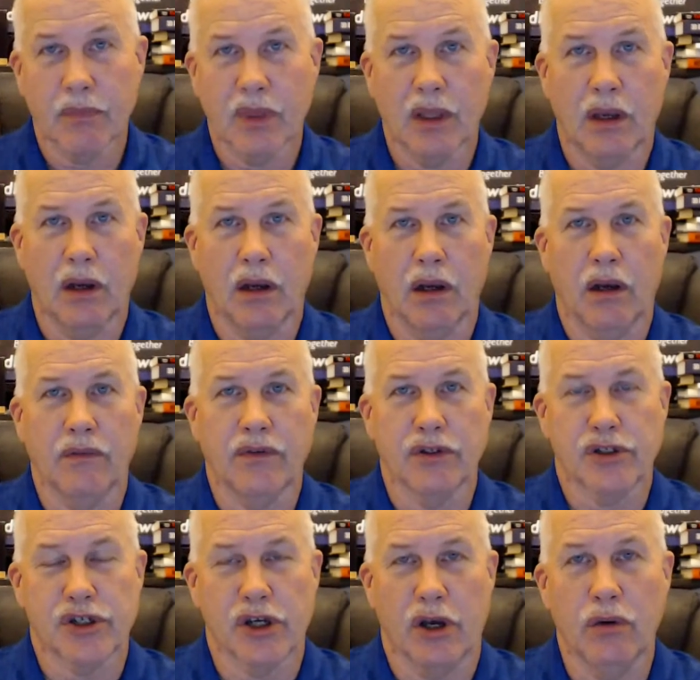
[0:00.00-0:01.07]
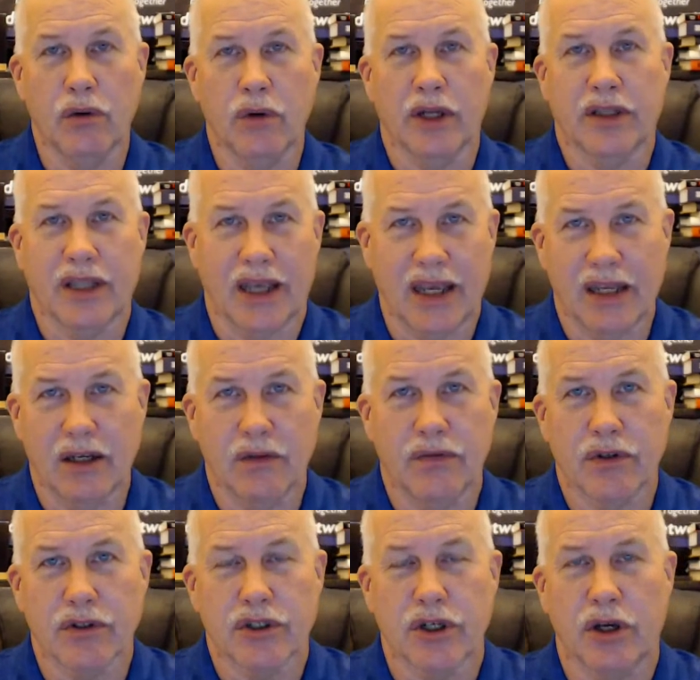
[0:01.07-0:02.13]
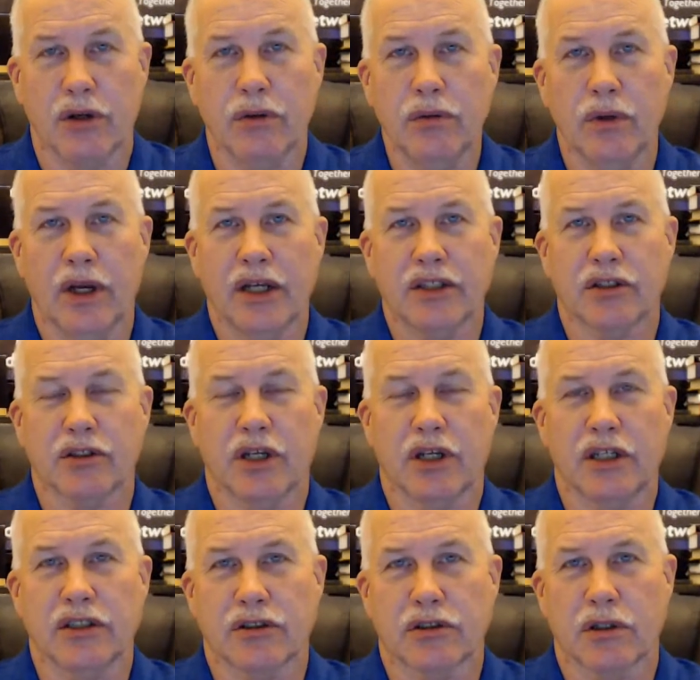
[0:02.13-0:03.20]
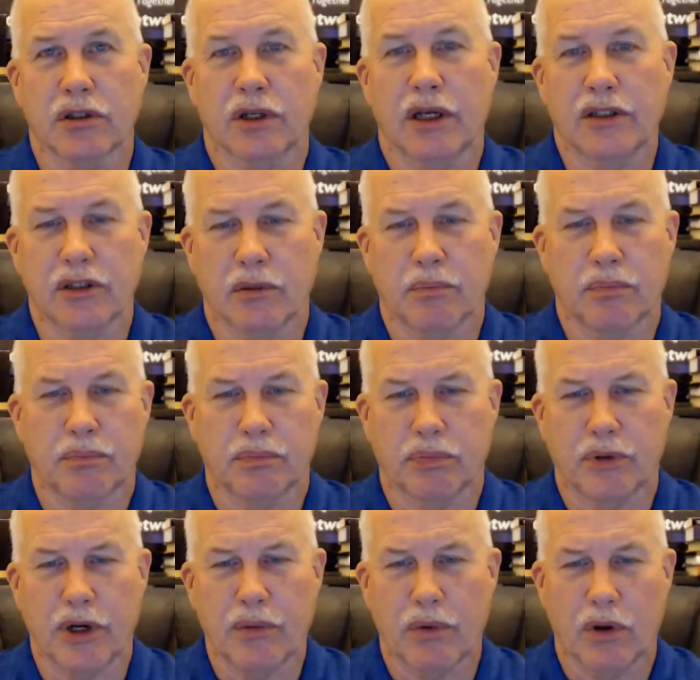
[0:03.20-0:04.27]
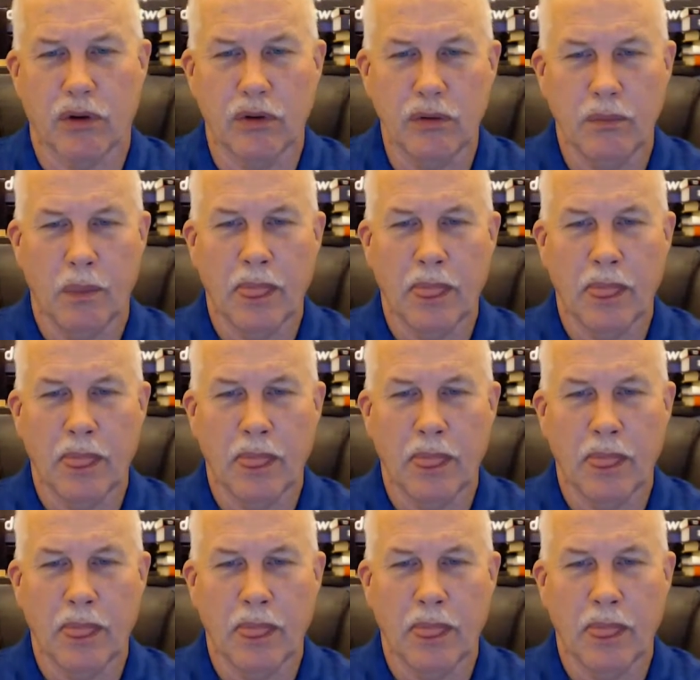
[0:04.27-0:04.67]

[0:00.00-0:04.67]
of your show, at the end of your show as a pre-roll.